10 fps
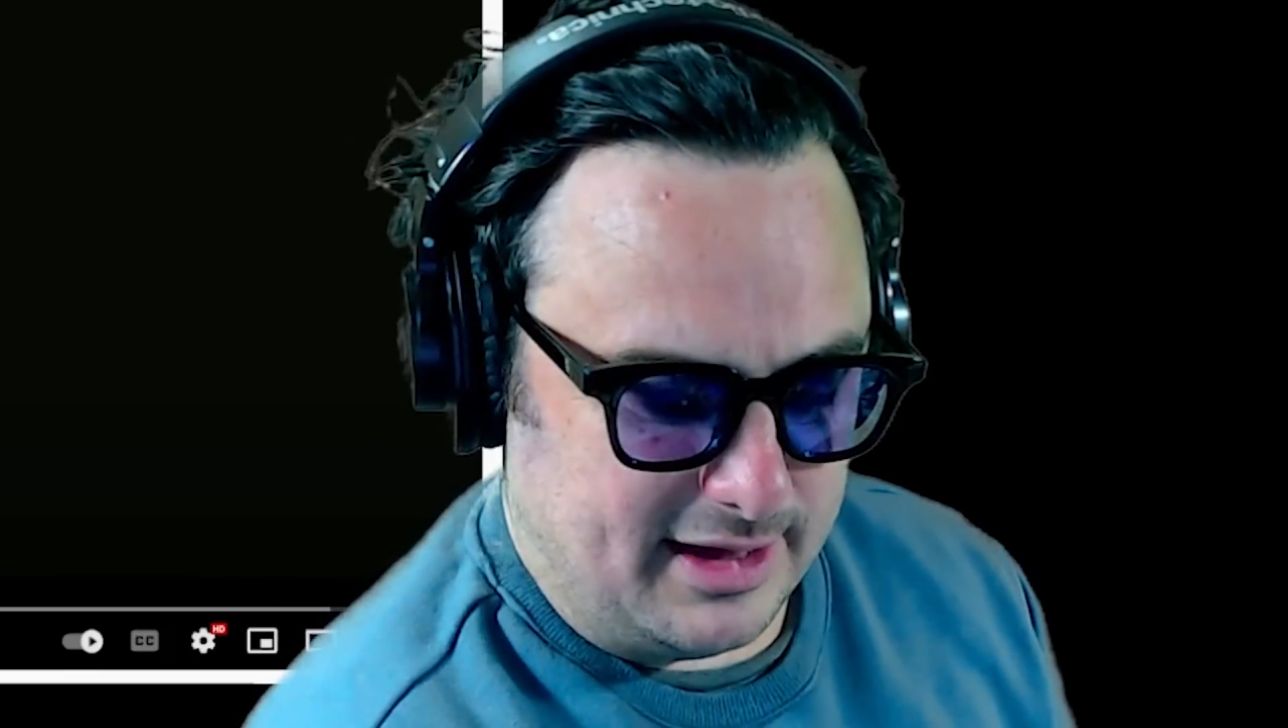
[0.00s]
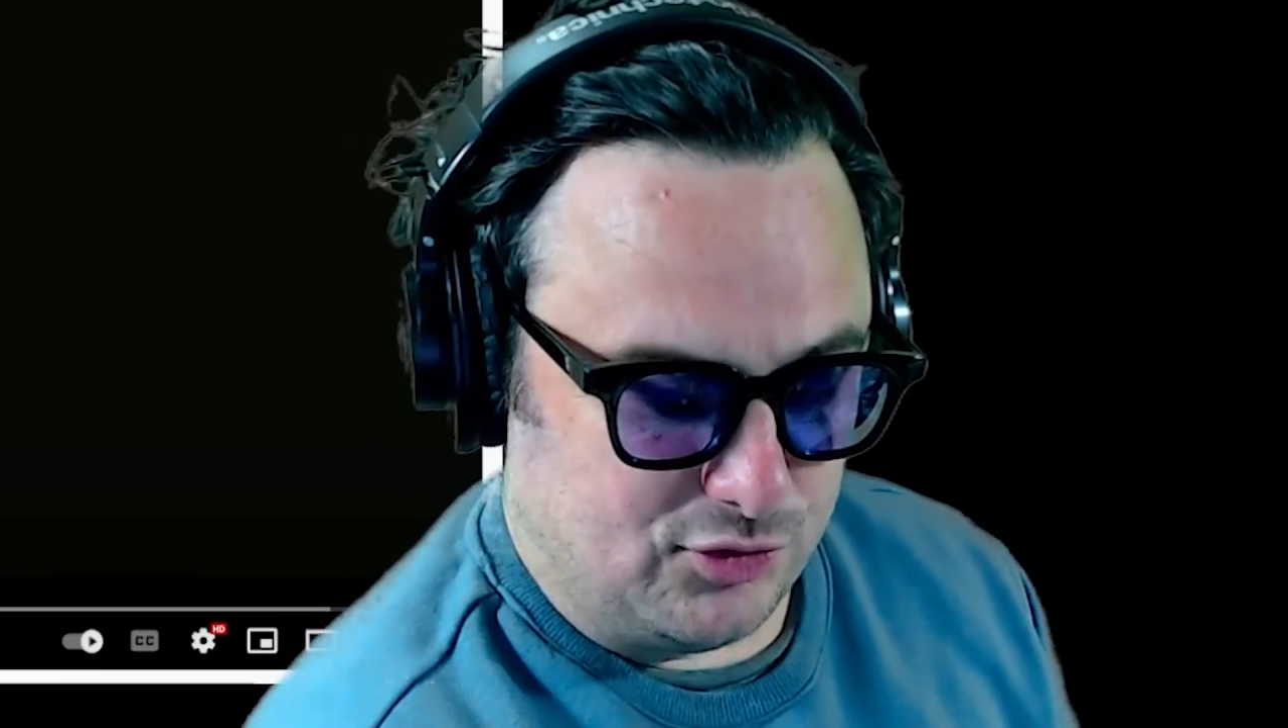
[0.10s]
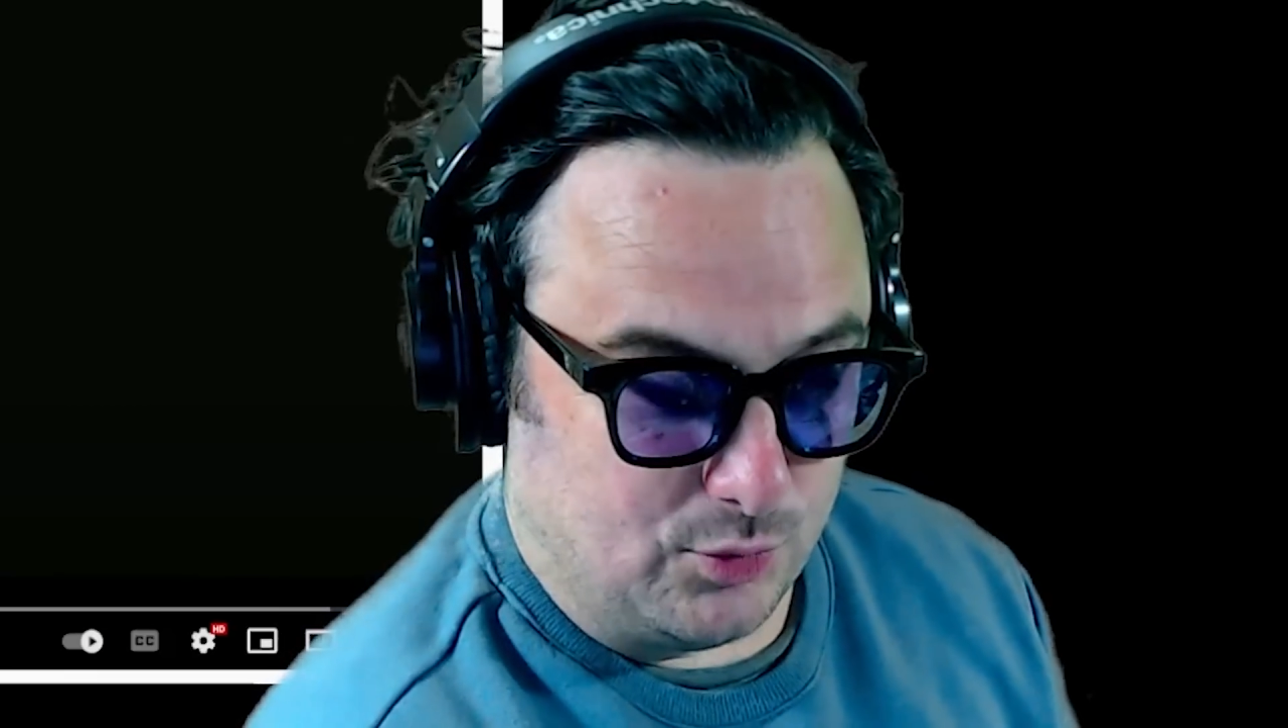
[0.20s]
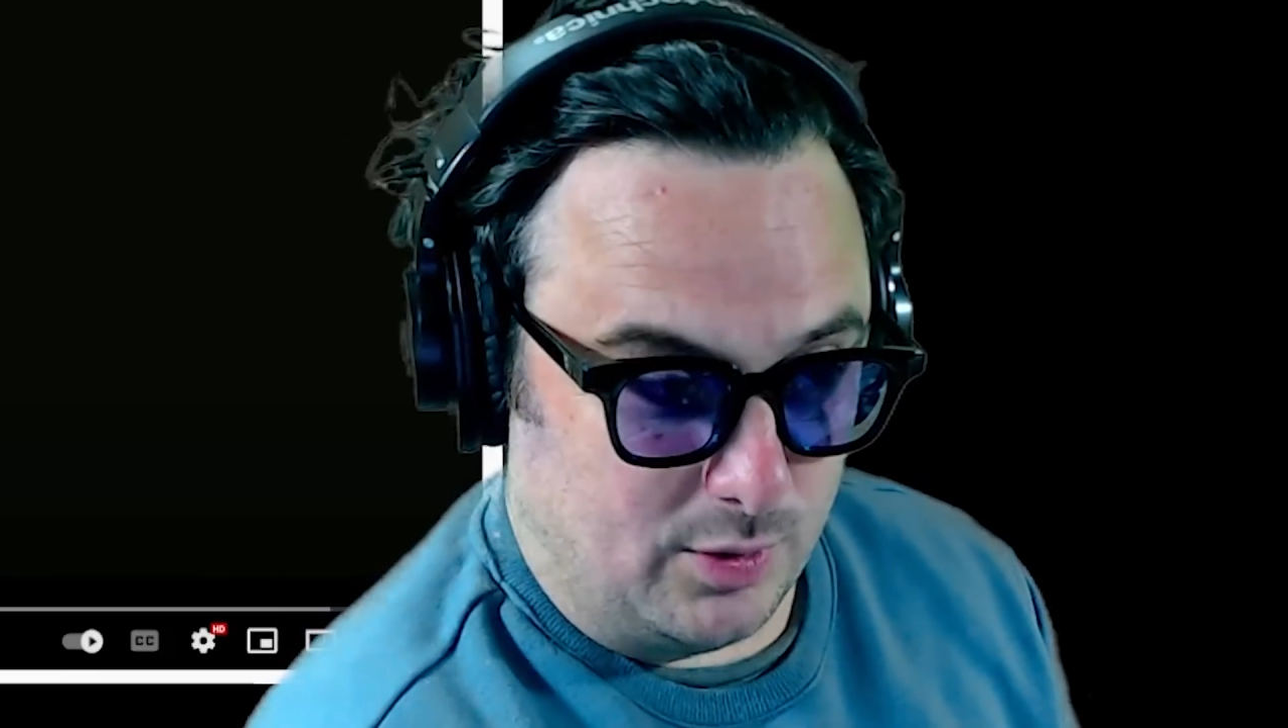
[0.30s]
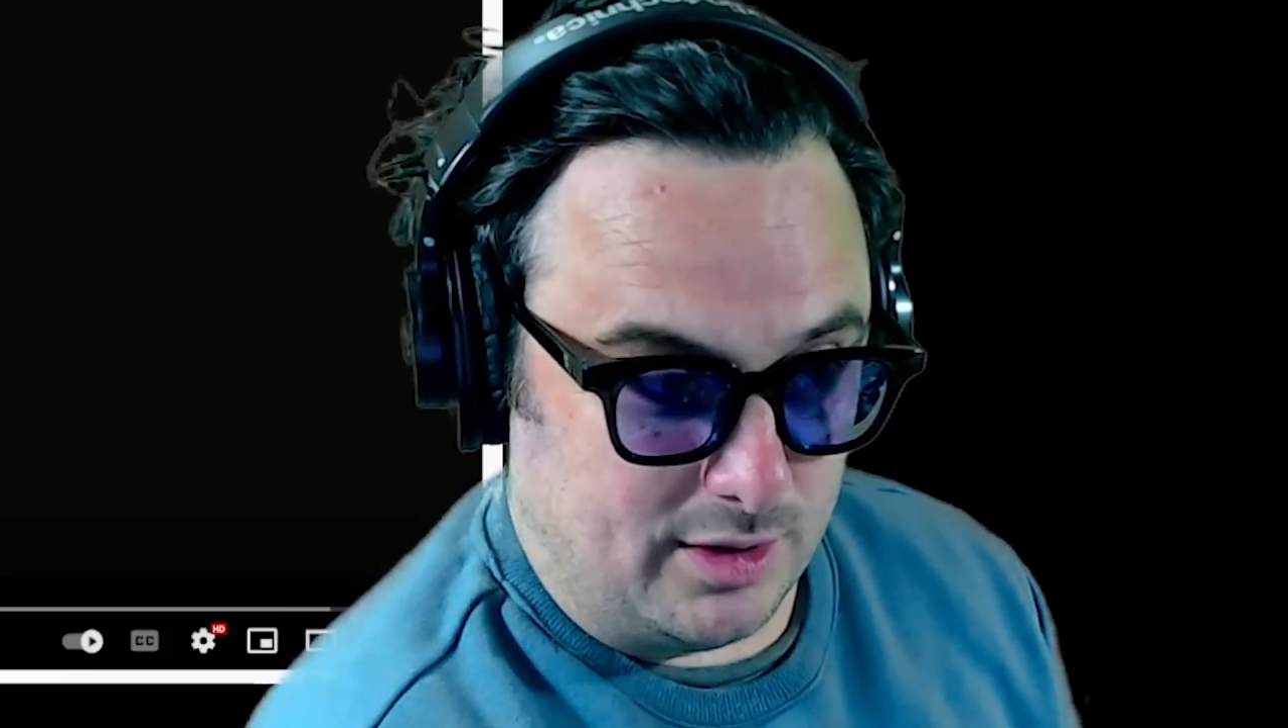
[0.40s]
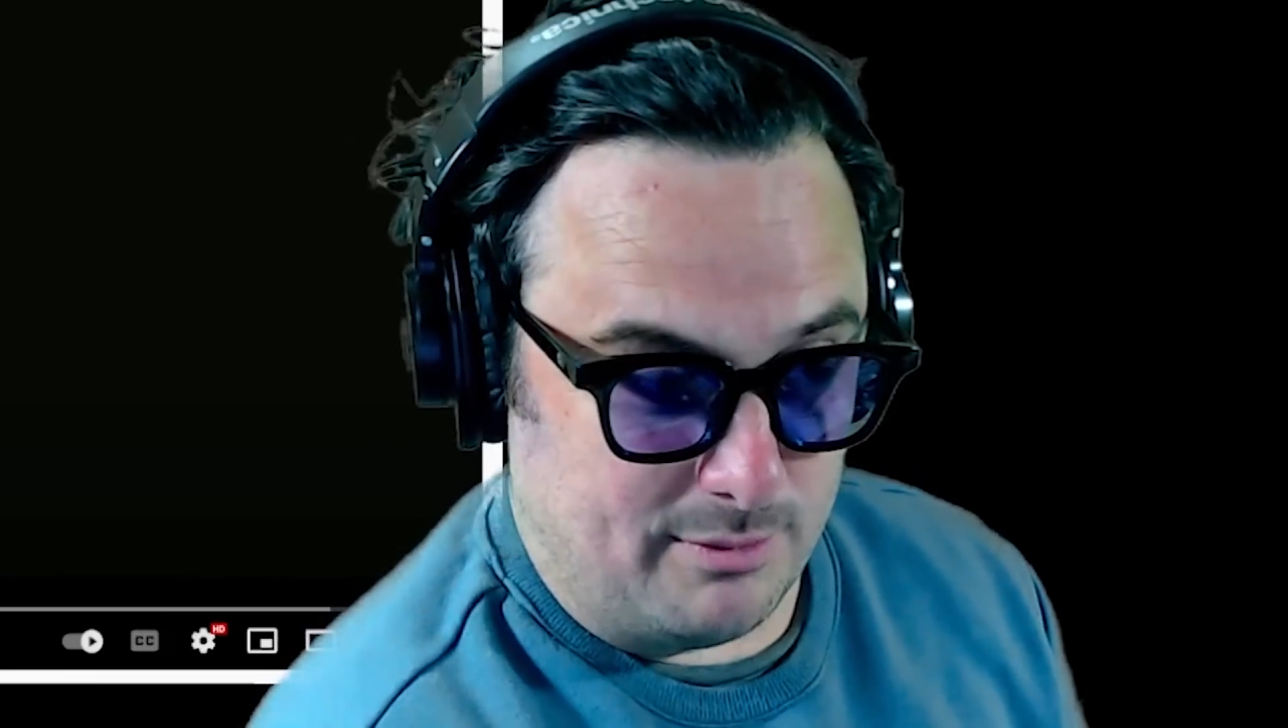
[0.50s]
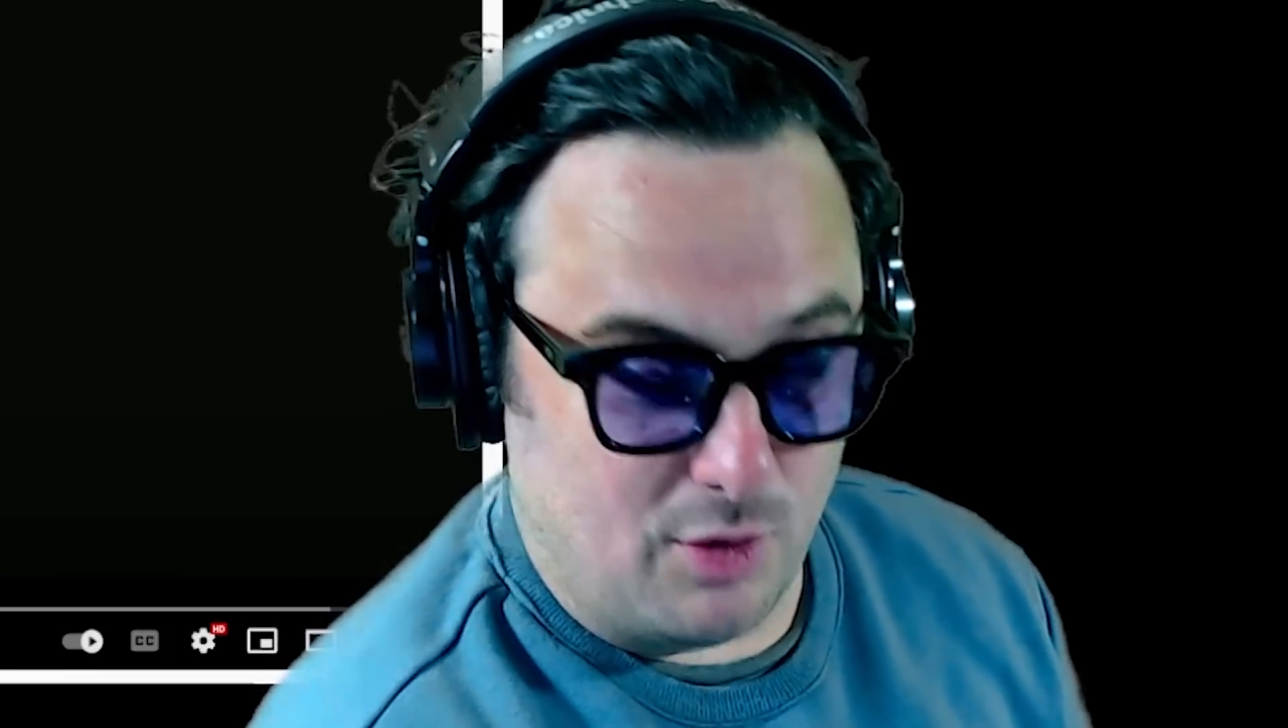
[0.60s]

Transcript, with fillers: it's one of the